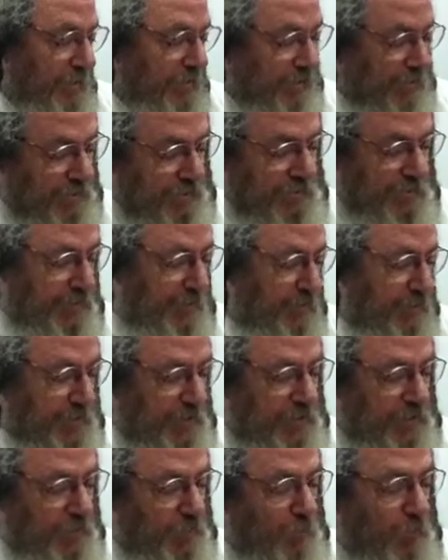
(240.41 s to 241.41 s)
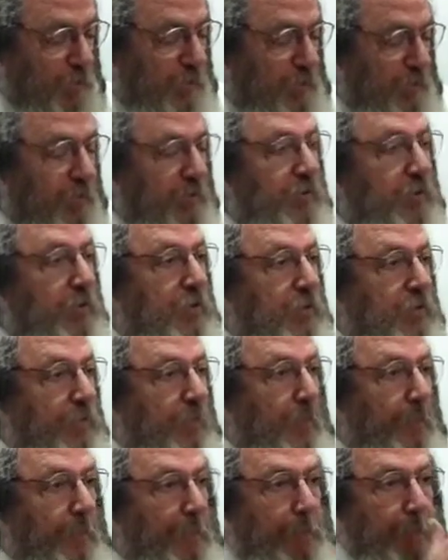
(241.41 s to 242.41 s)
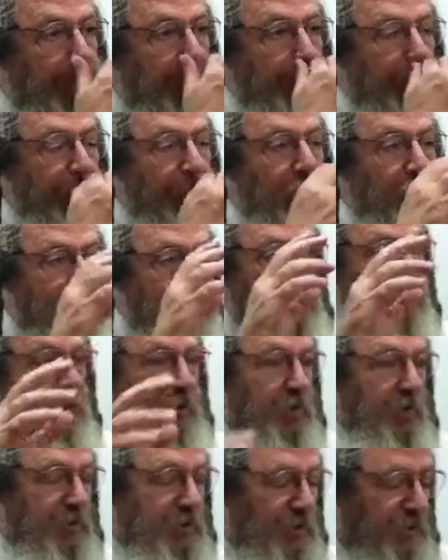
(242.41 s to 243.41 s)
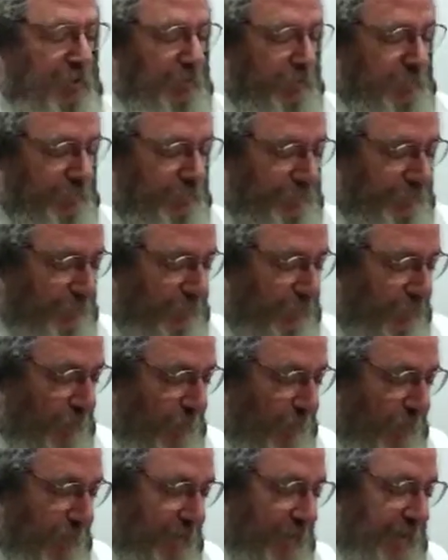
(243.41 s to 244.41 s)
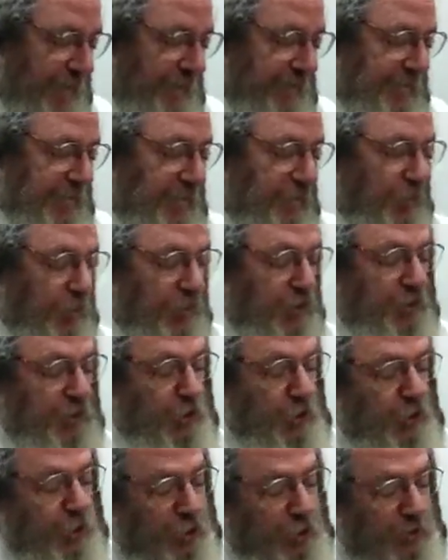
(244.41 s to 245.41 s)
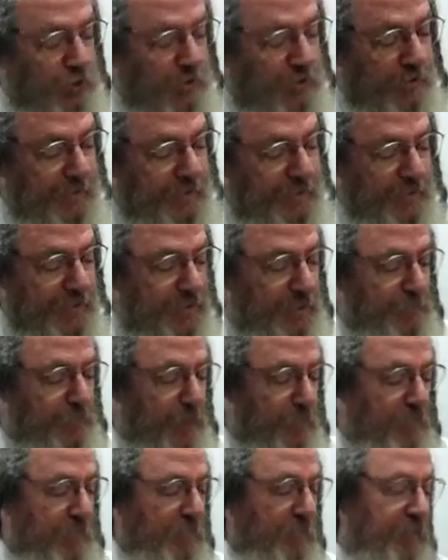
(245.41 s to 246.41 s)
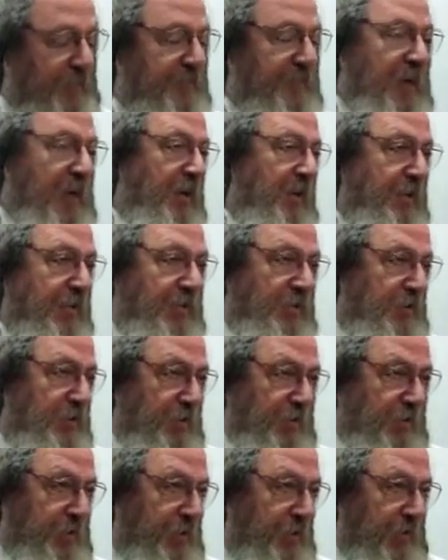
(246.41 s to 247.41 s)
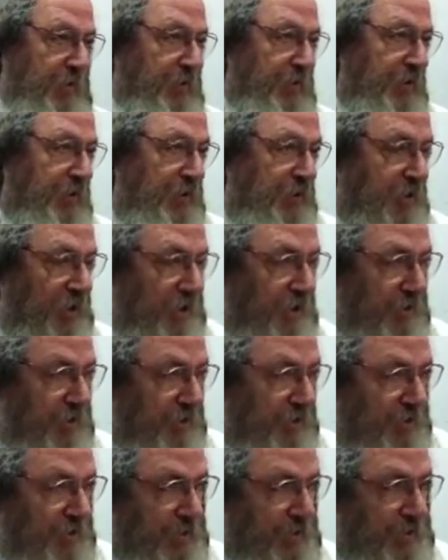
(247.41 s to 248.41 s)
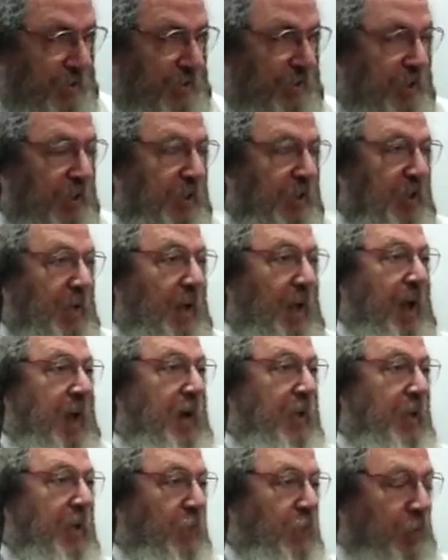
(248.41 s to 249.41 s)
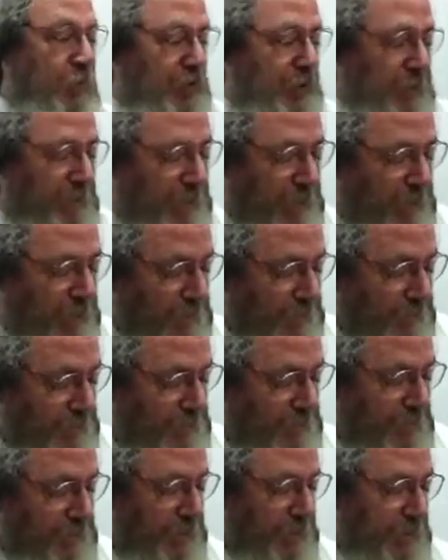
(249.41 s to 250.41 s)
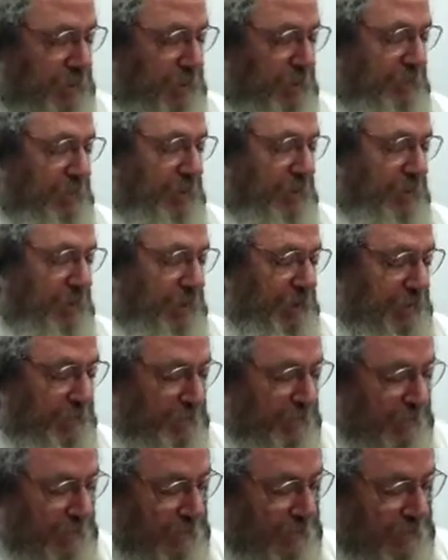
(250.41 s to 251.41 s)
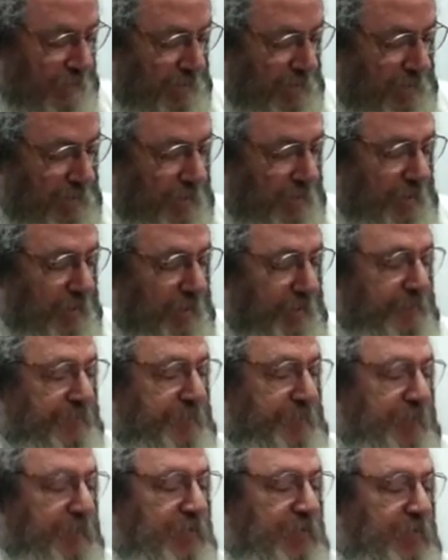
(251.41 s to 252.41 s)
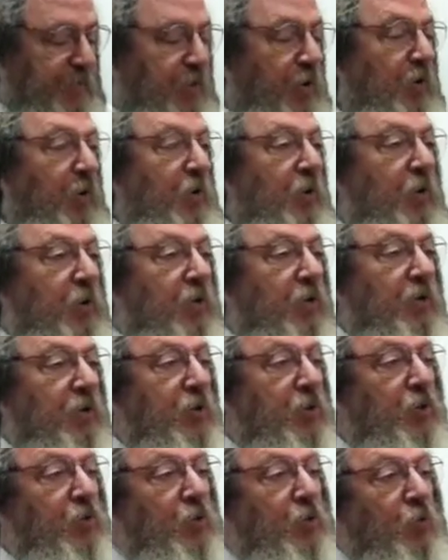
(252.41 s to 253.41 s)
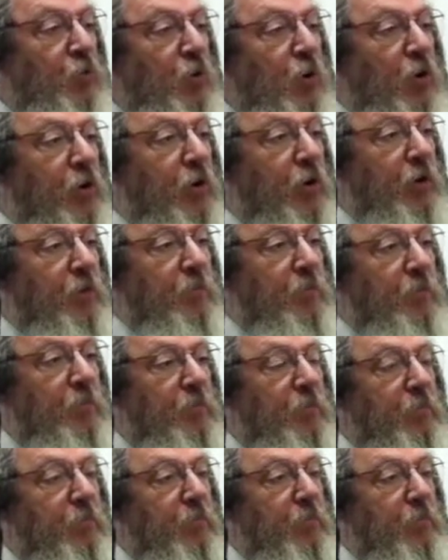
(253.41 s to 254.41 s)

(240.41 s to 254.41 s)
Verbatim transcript: So this is this is what what the birds do. This is what. So you should take these people that fell into the avodah zara, to the idol worshiping of greed of money. First of all, you welcome